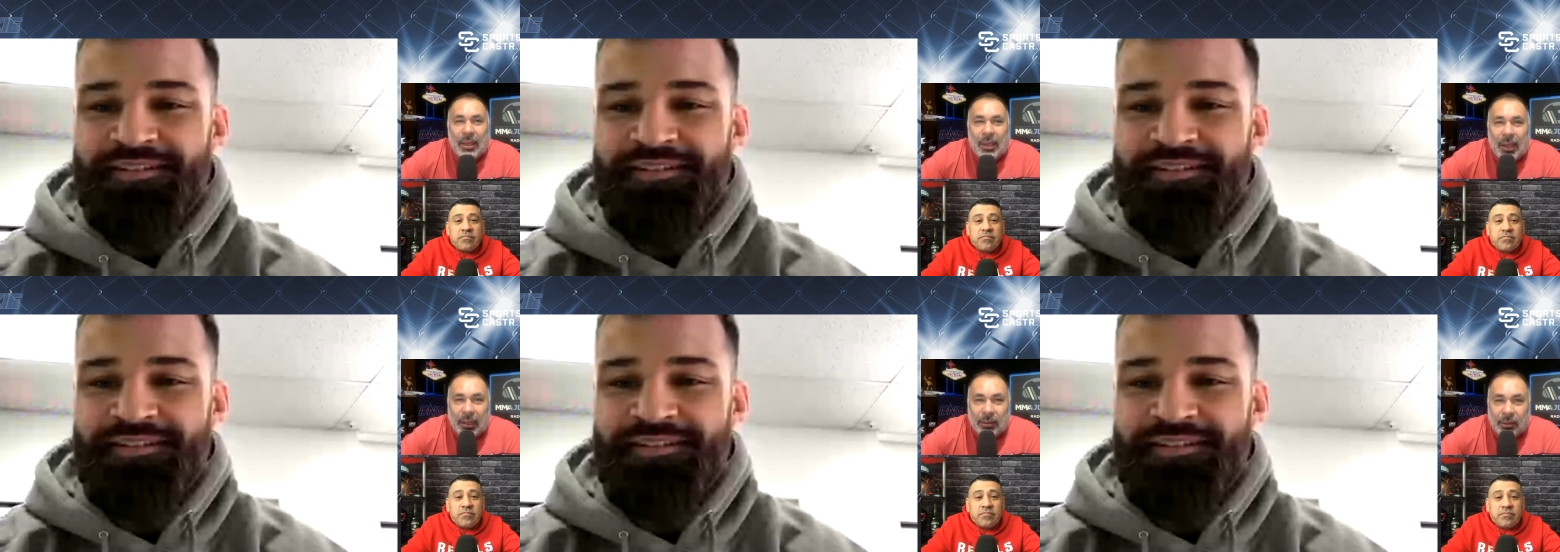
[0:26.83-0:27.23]

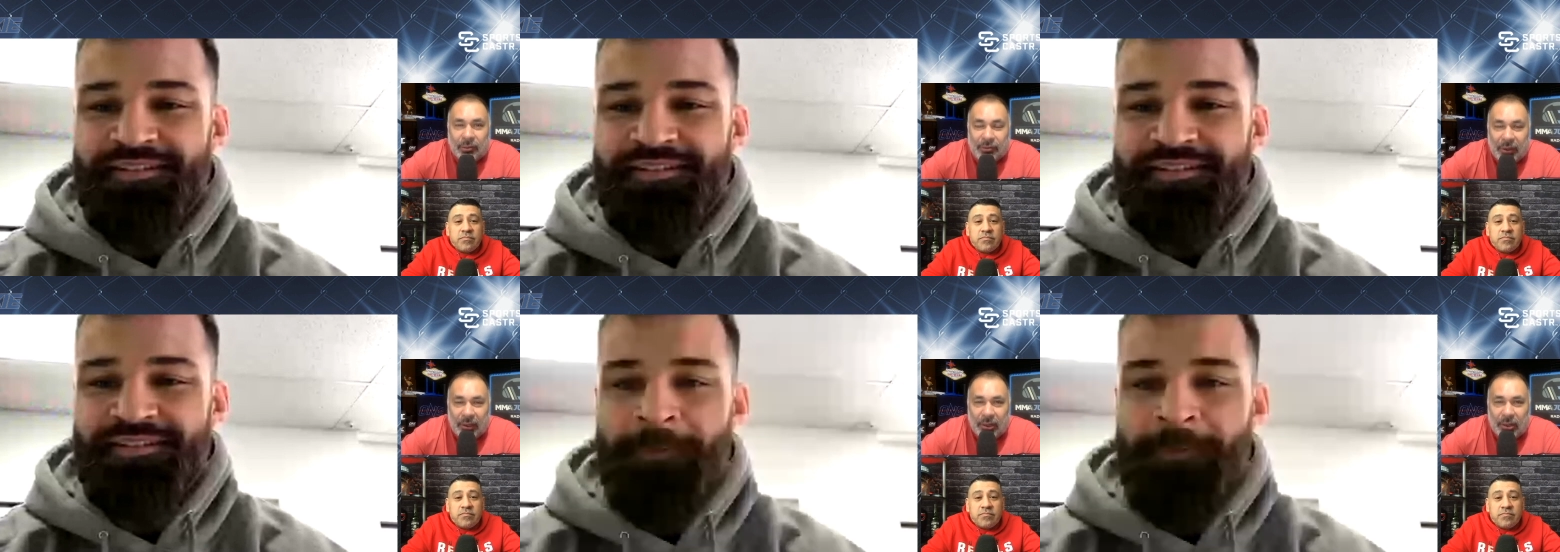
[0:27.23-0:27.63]
Speaker 1: You got the
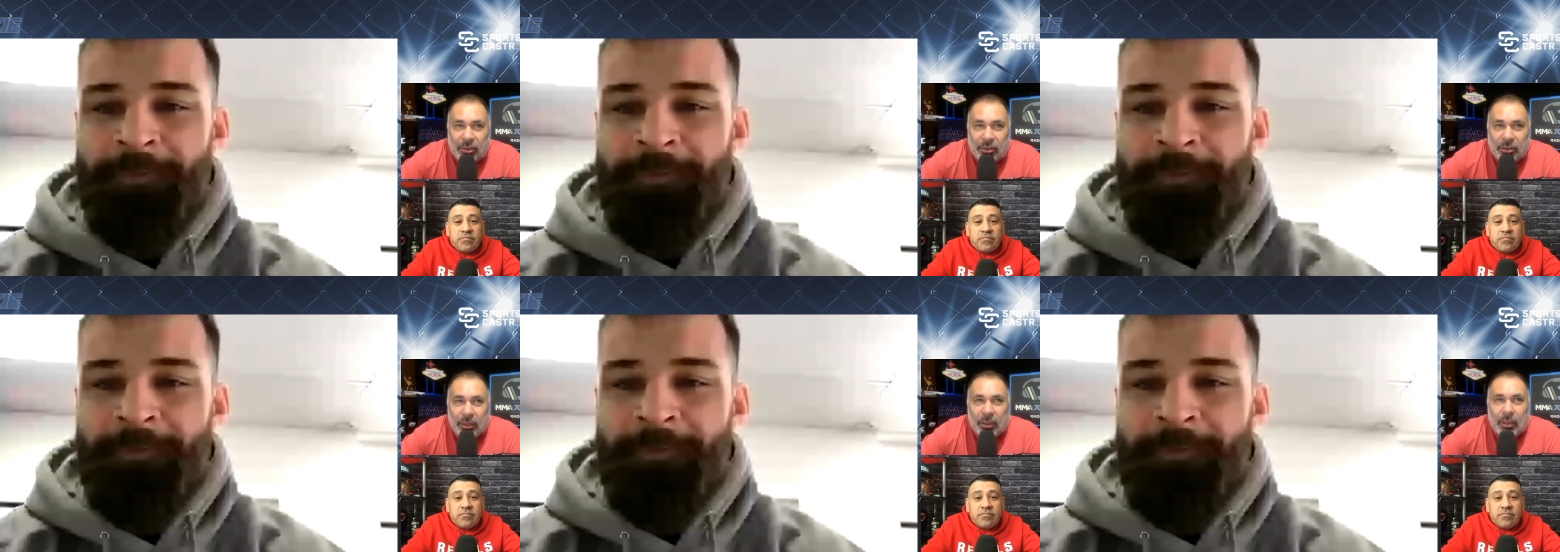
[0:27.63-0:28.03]

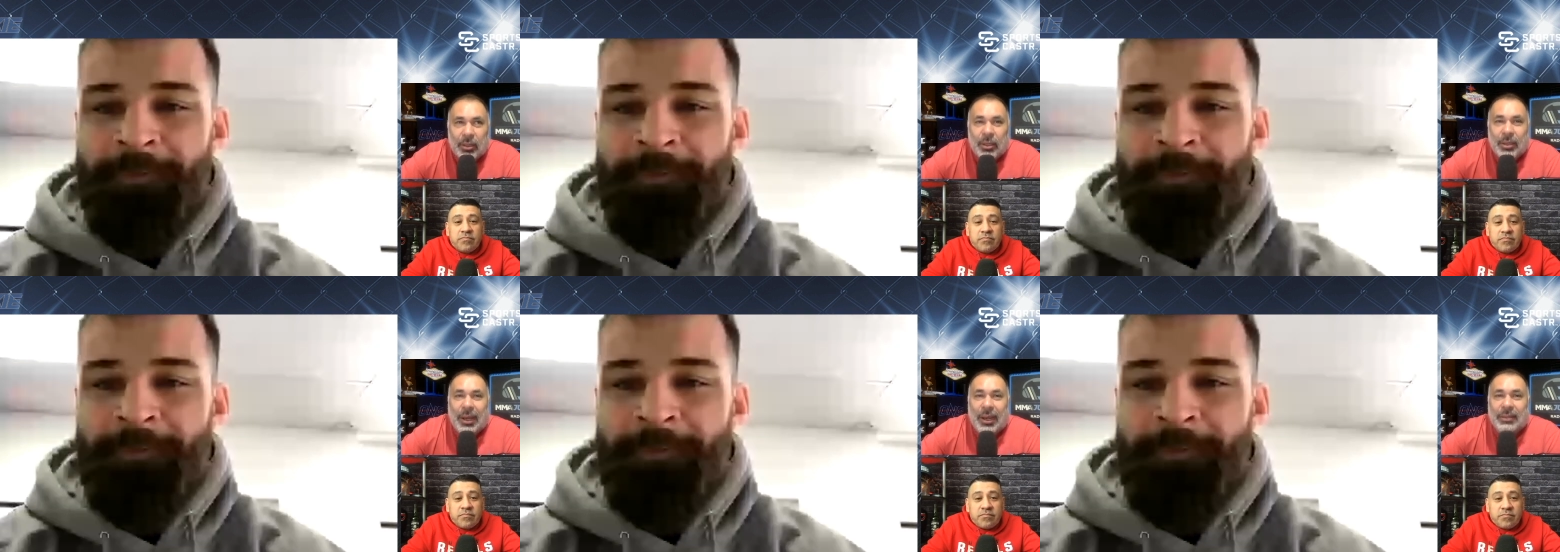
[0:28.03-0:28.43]
finish.
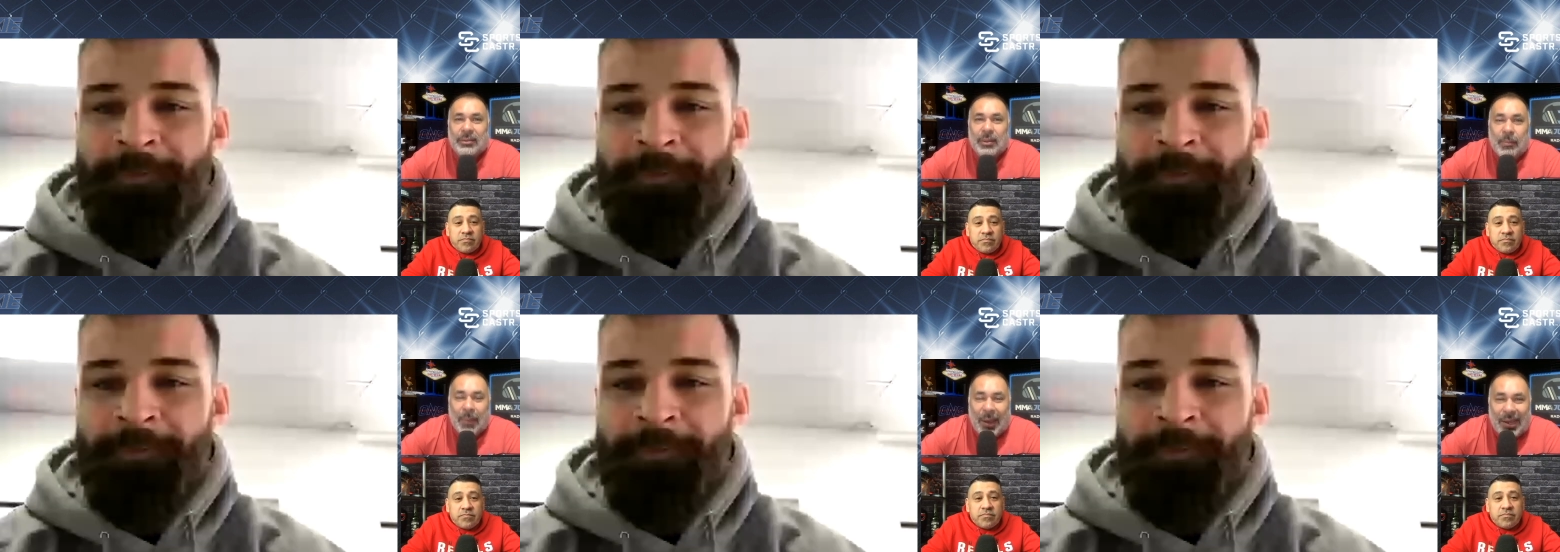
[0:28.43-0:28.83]
You got
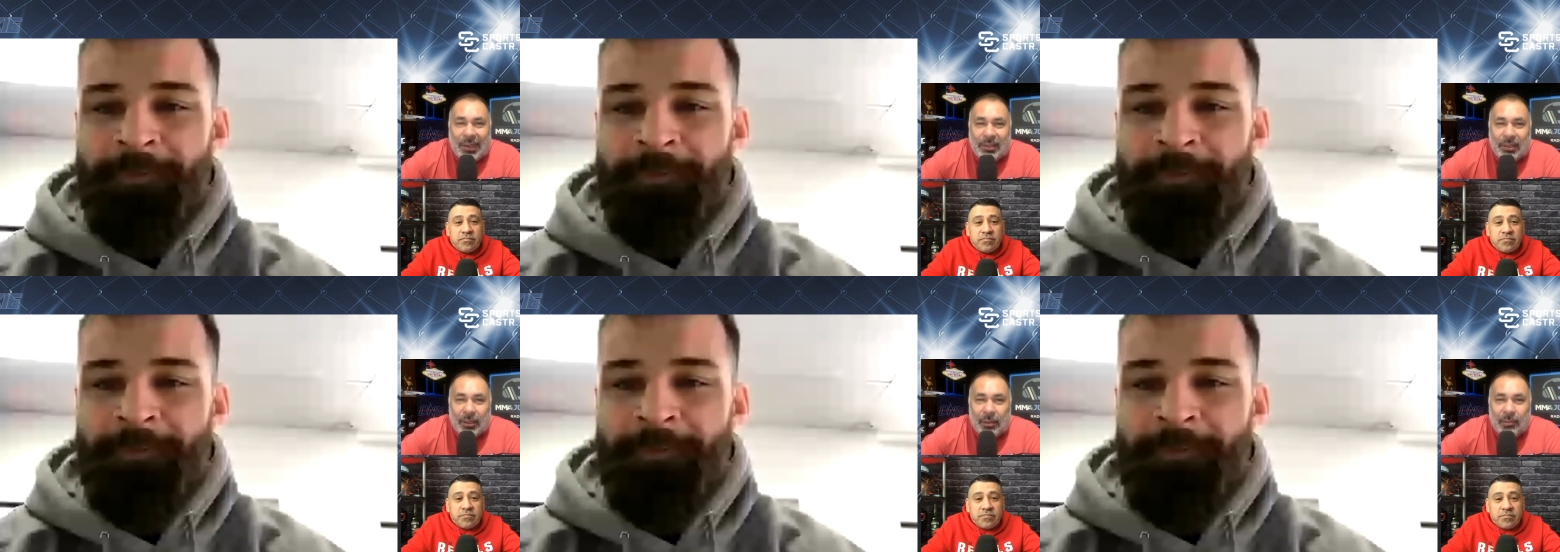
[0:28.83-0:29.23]
some mic
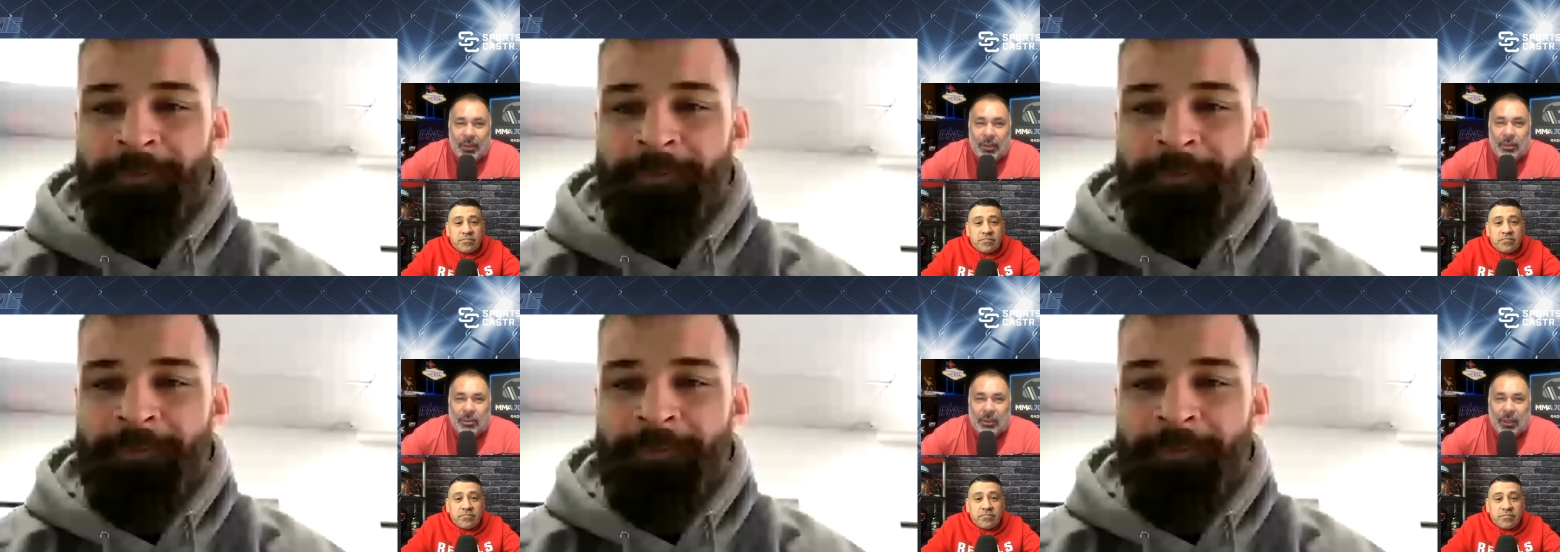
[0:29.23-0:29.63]
time
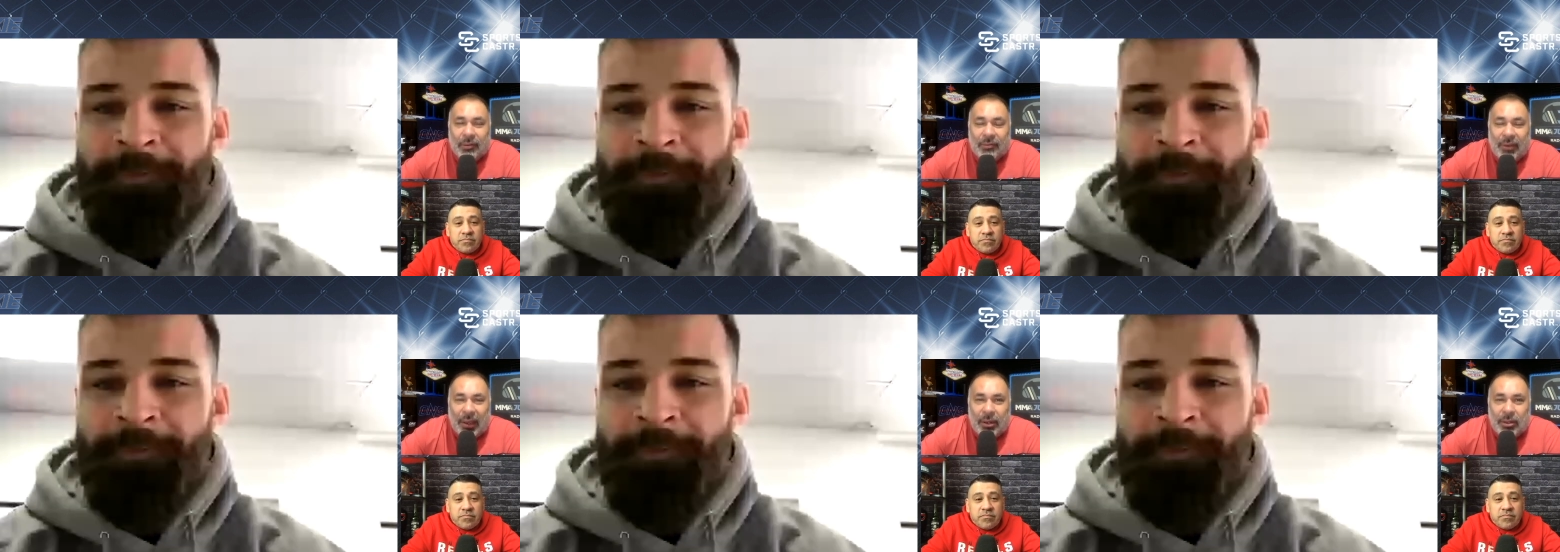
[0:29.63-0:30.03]
that you took
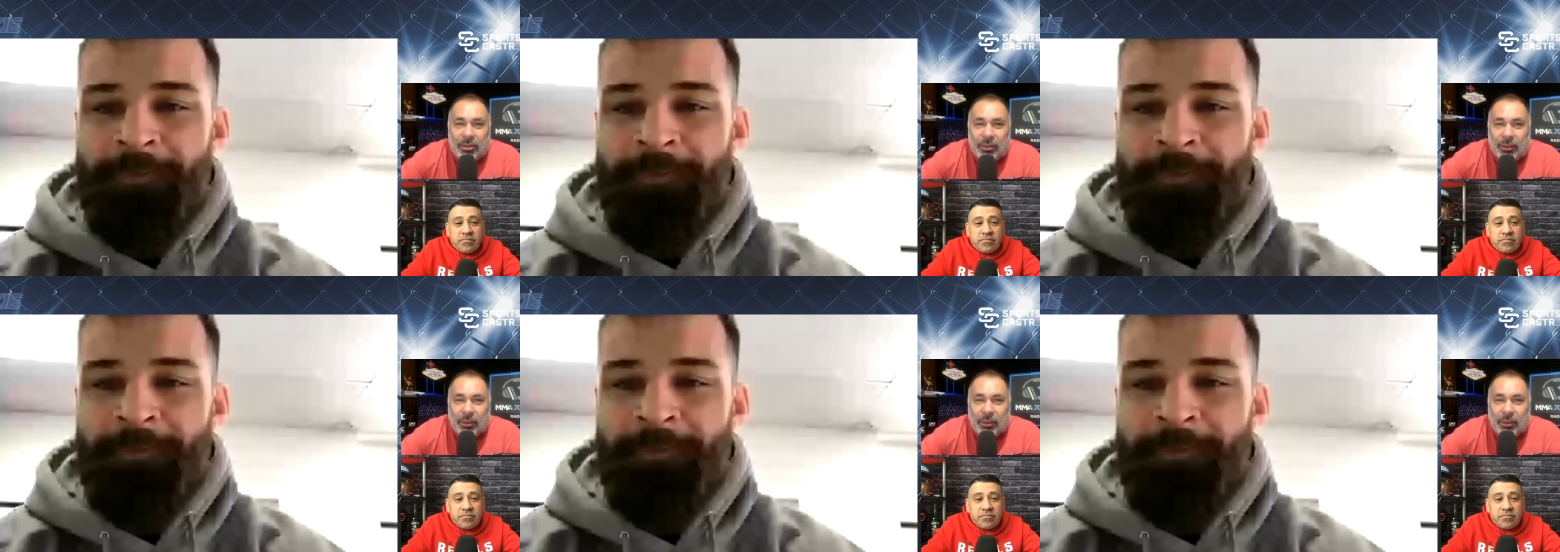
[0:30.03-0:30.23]
advantage